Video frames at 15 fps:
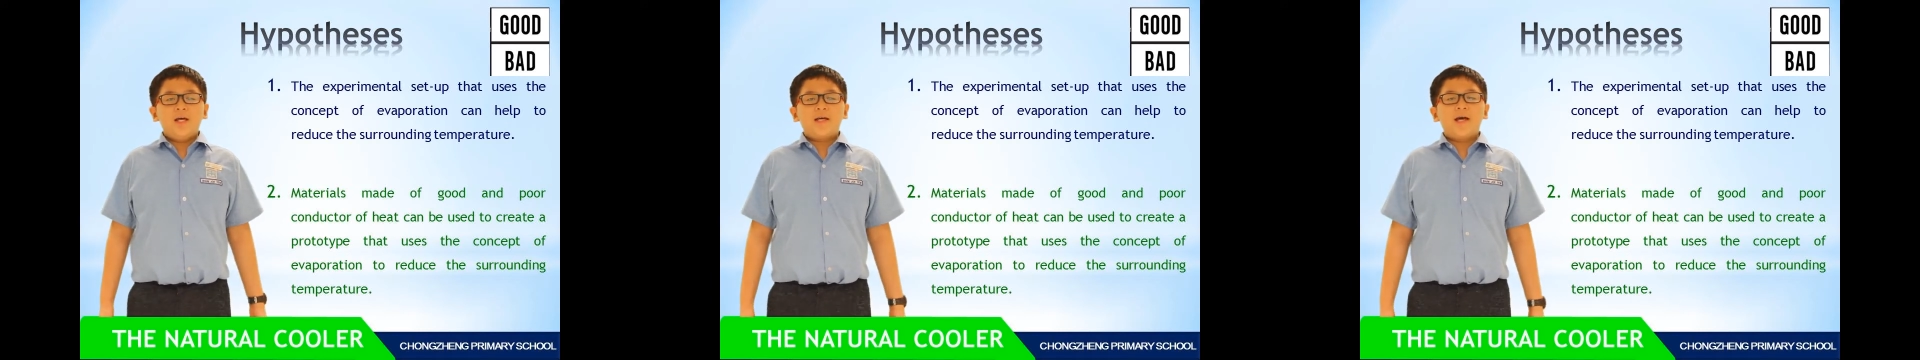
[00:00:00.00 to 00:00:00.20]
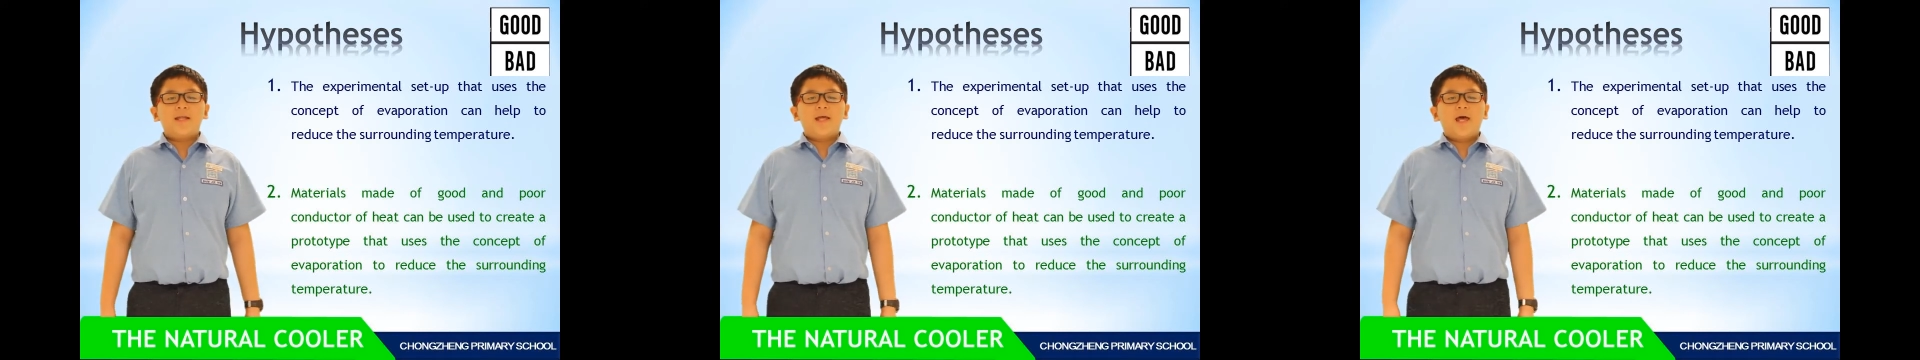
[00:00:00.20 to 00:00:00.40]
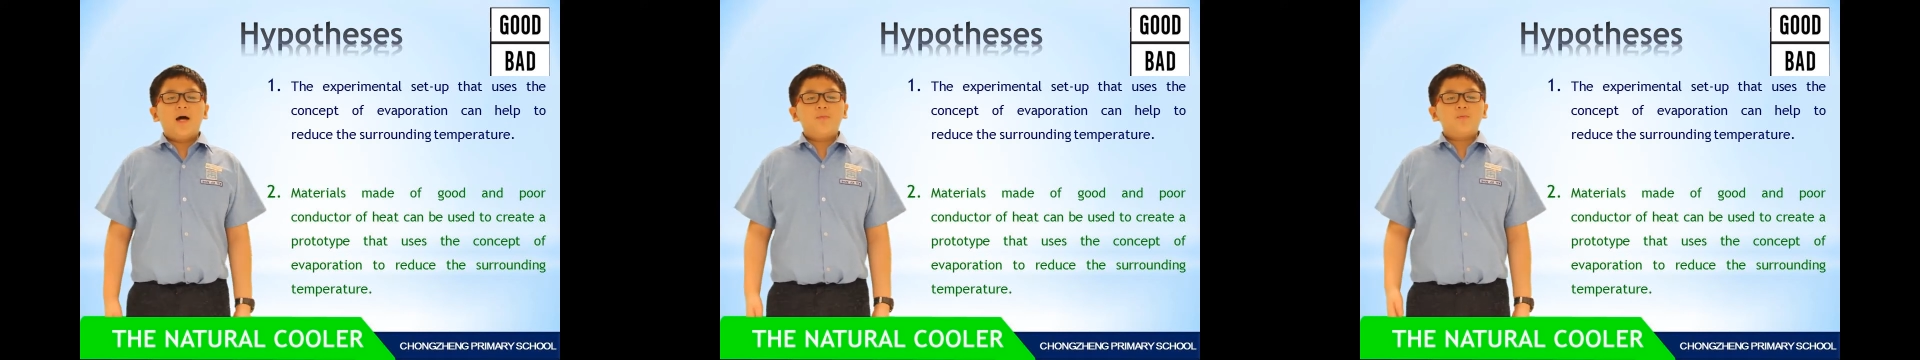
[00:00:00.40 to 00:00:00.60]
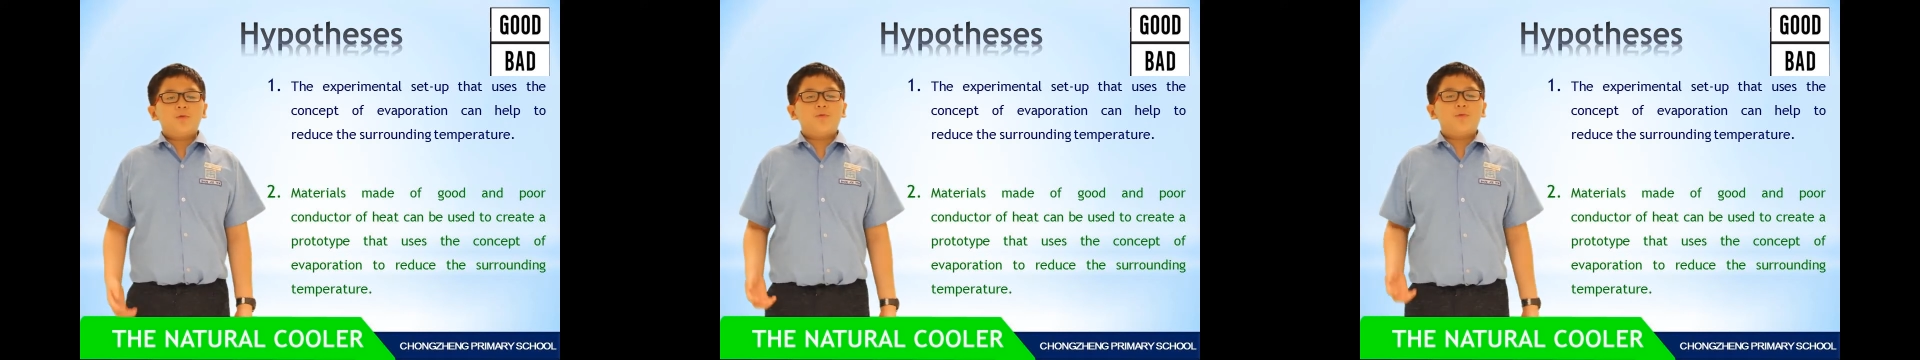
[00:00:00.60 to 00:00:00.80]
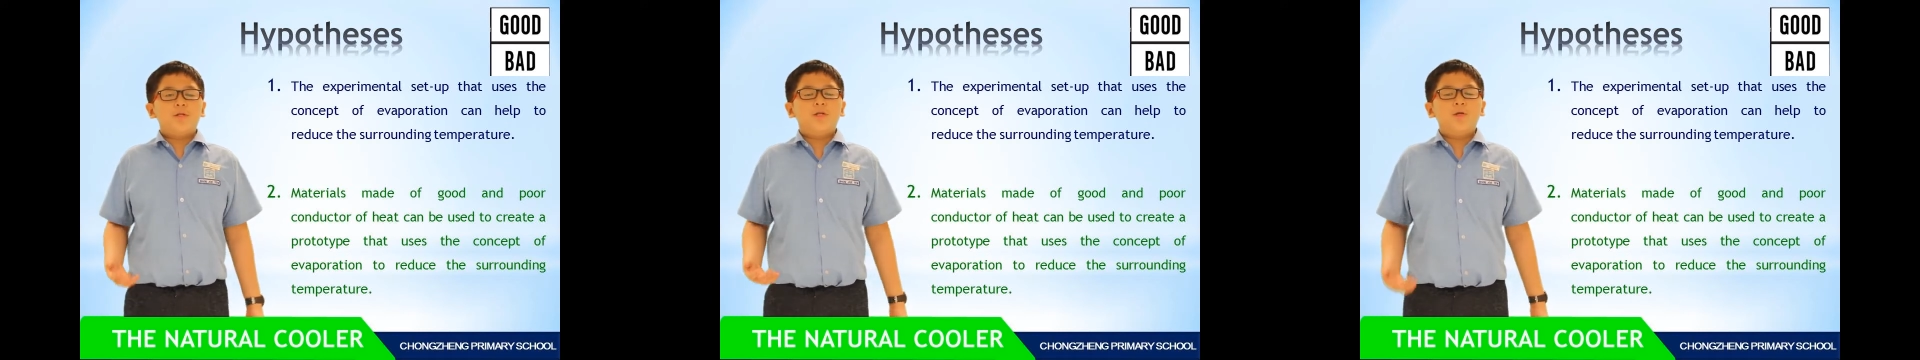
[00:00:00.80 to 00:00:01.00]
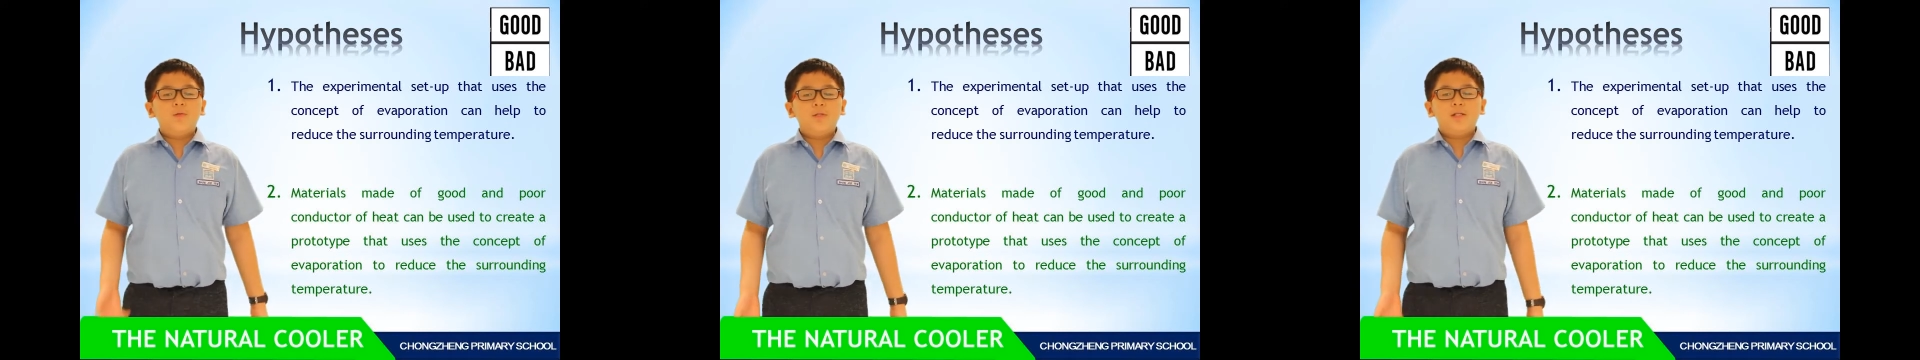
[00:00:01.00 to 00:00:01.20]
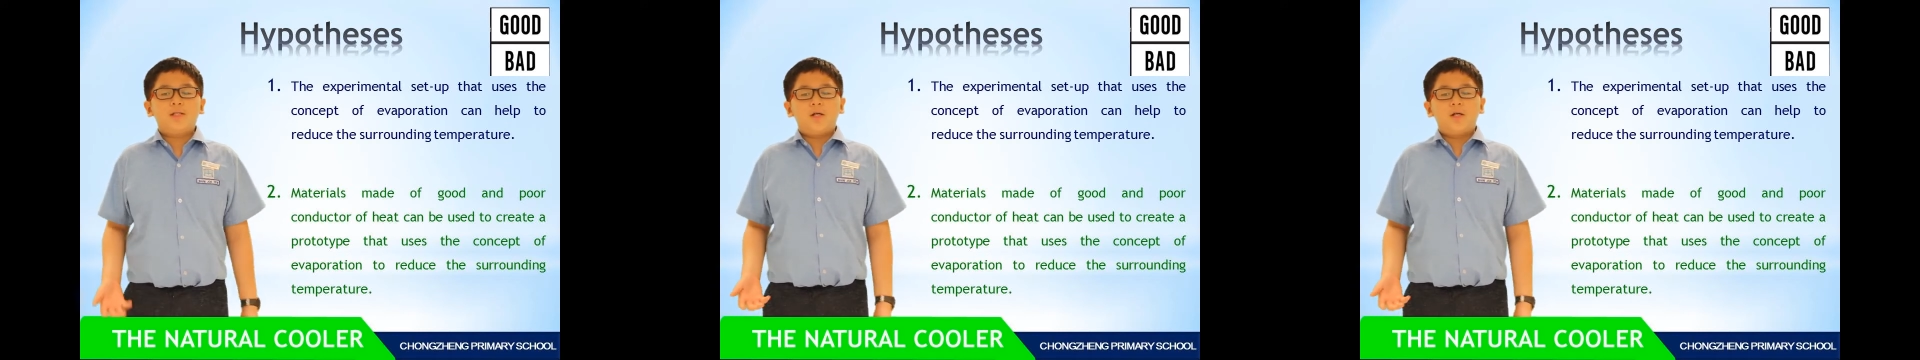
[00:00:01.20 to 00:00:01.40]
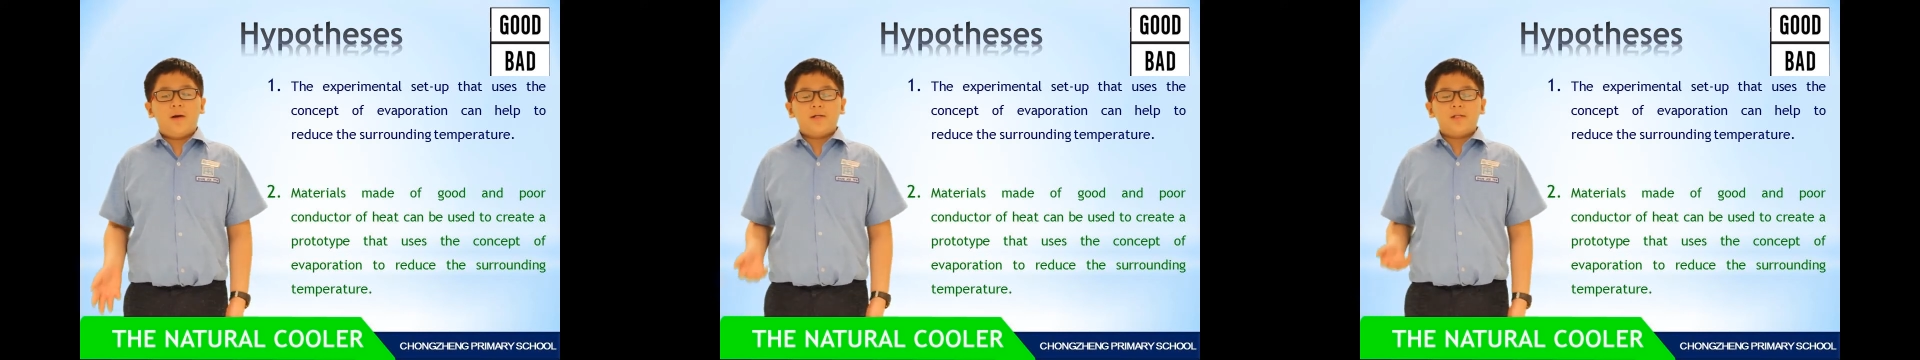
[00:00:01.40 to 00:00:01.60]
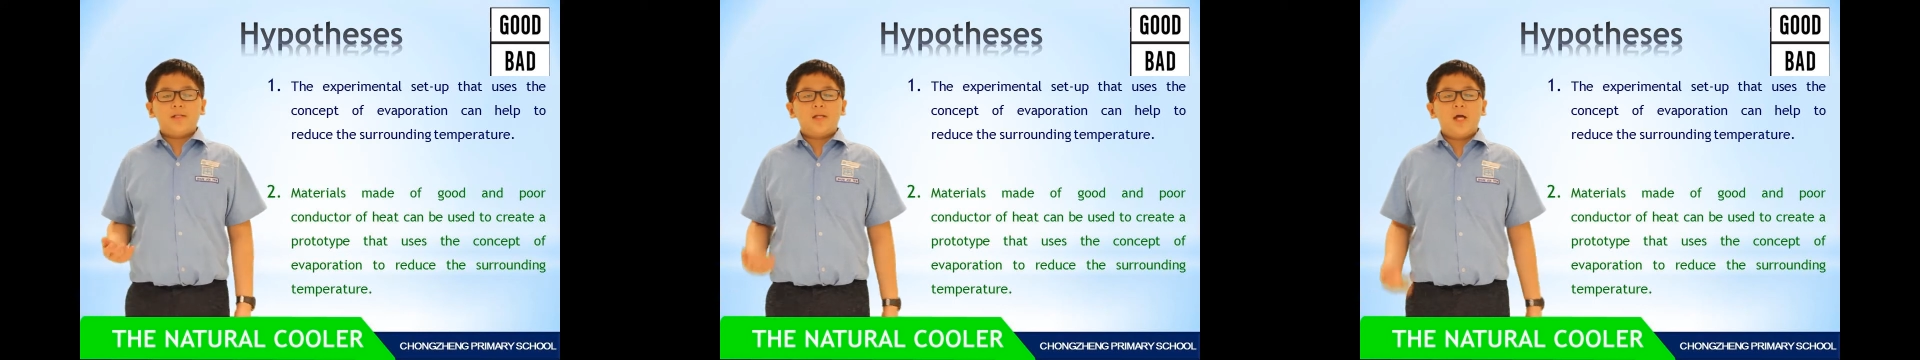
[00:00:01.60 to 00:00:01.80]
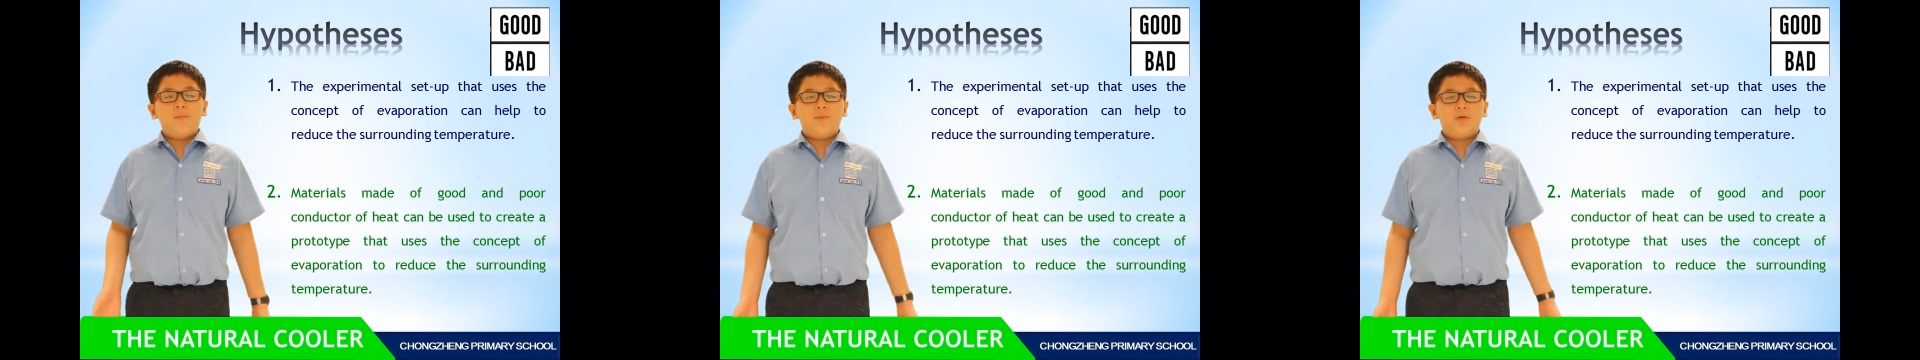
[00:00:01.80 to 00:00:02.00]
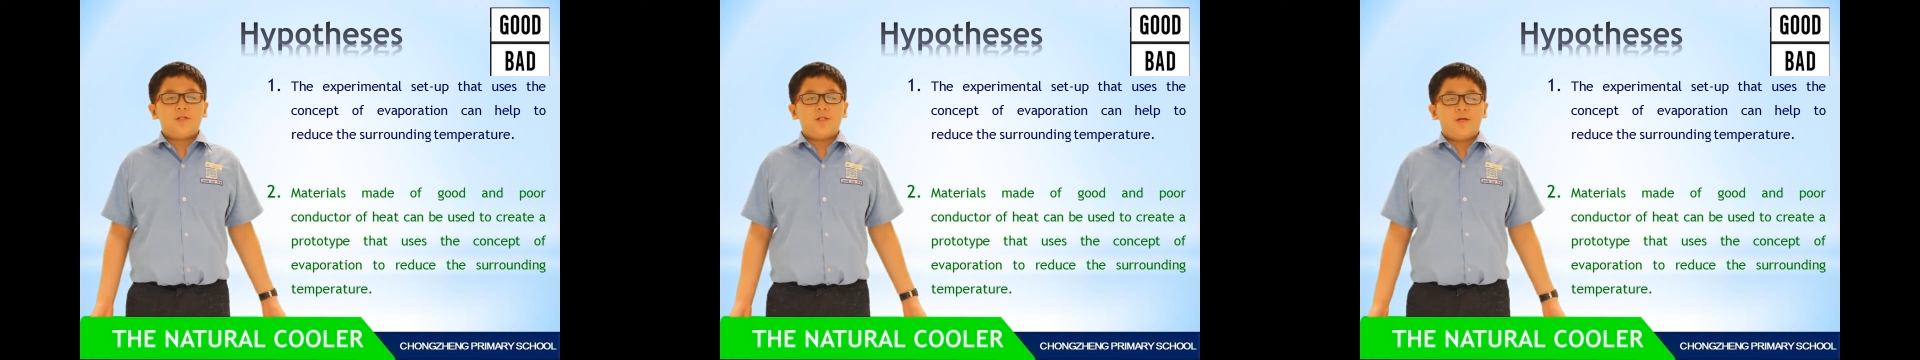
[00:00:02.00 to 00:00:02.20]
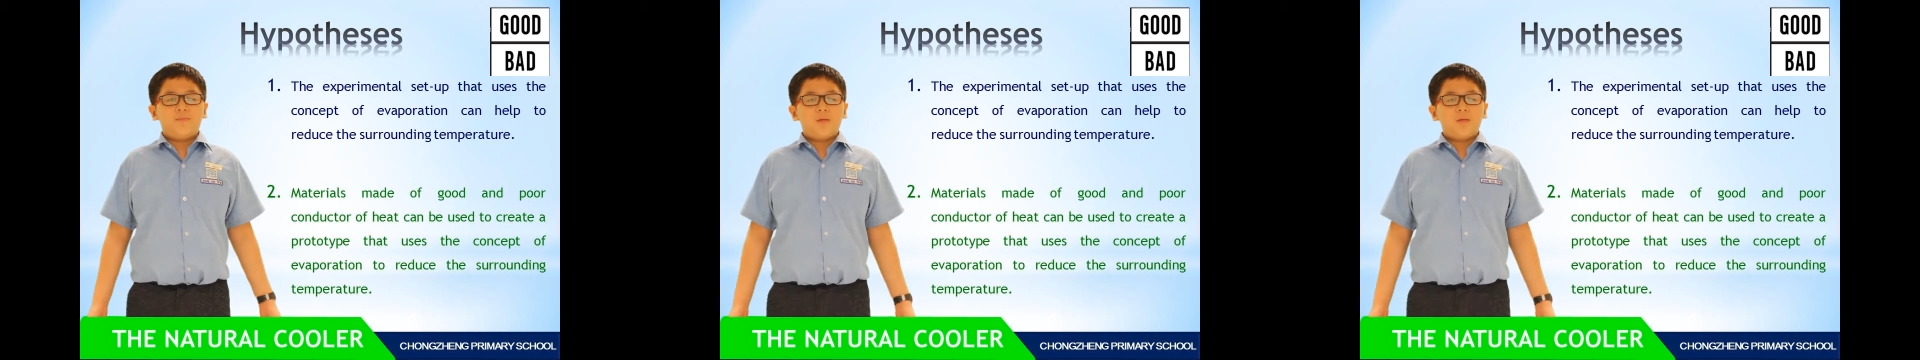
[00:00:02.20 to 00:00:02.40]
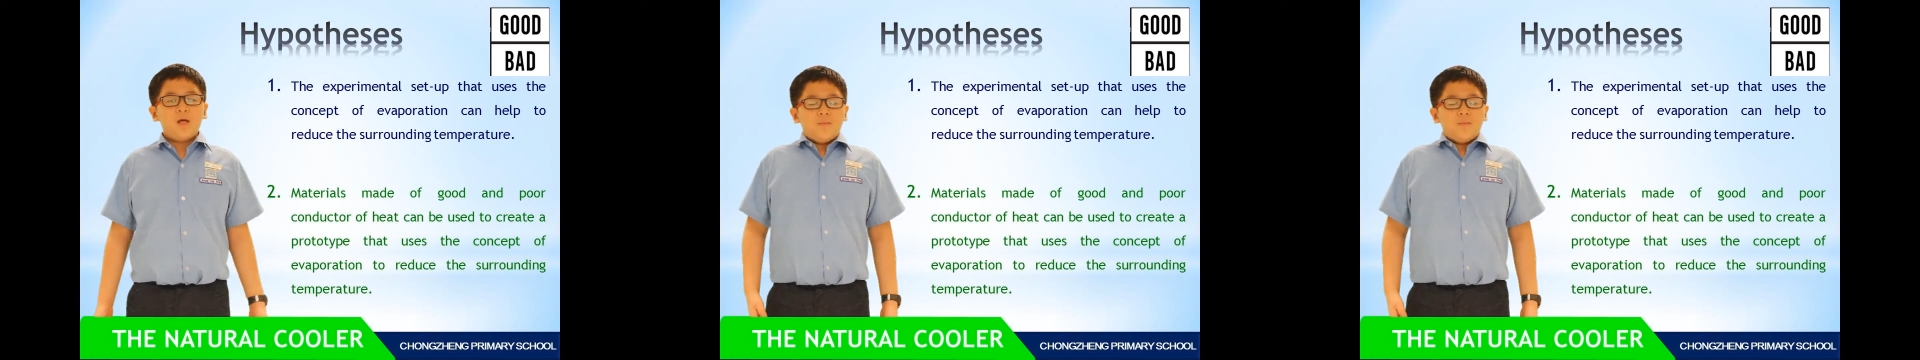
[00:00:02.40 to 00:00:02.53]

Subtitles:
can help to reduce the surrounding temperature.